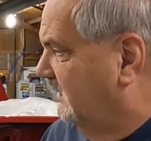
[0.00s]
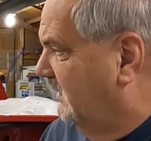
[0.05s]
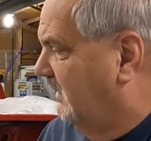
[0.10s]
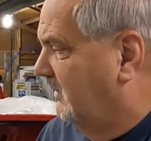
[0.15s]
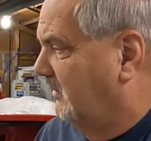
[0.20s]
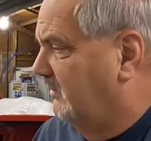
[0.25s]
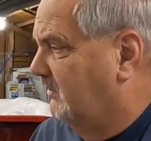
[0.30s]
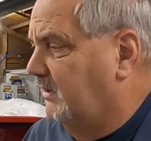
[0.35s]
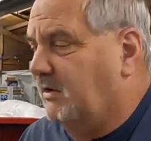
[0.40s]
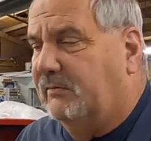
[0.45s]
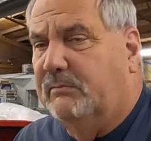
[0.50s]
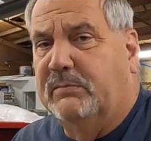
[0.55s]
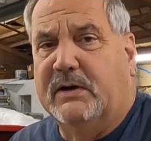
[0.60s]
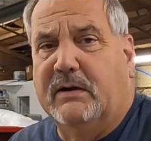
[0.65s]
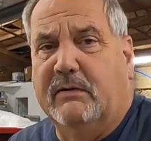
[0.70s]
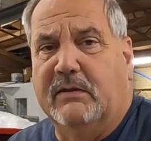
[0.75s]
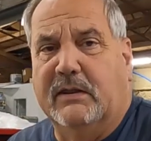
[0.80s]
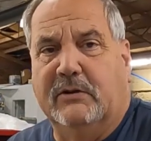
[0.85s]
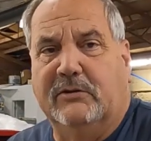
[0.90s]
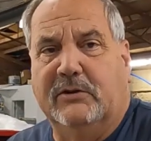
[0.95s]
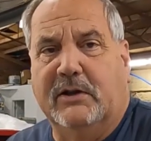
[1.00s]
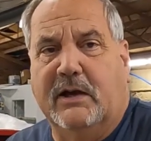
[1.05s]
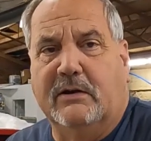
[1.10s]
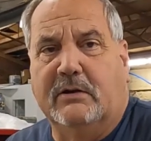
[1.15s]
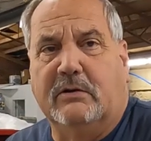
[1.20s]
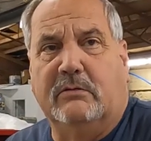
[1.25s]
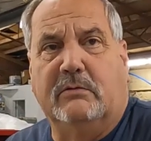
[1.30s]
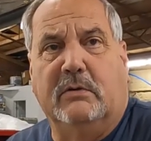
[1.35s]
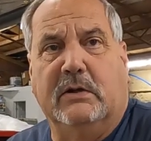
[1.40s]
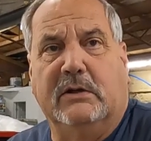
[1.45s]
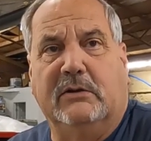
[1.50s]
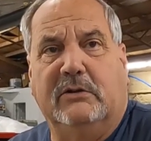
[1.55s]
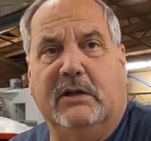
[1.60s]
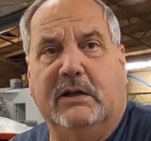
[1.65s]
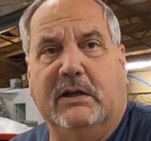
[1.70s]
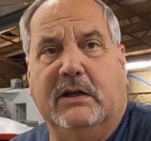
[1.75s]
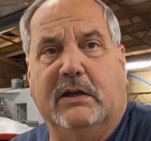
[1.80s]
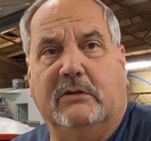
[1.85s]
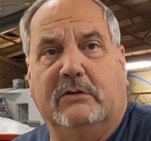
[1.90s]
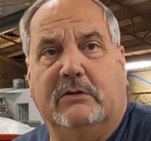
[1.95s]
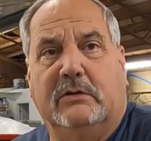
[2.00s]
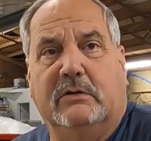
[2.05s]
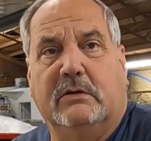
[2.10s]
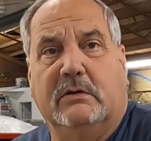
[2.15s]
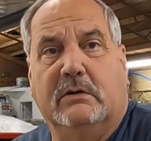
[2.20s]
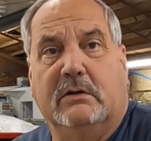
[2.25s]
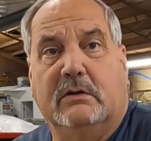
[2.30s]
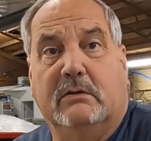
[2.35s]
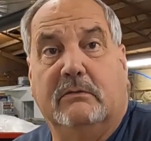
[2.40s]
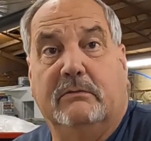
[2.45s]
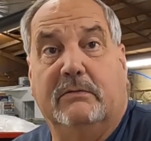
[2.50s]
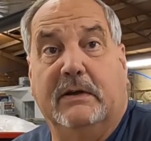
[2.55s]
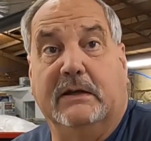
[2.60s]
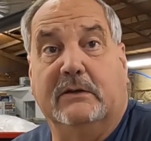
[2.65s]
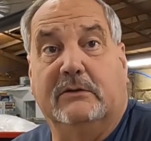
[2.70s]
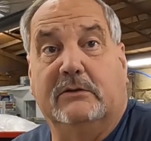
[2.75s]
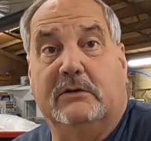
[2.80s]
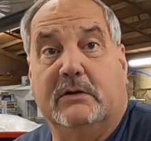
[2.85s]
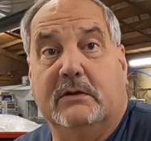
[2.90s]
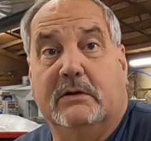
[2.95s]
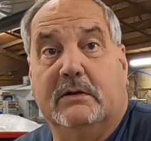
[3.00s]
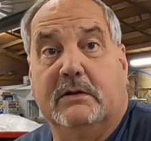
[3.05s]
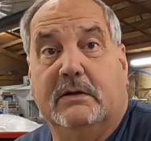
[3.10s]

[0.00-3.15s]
So, and probably the tunnel once it gets fixed.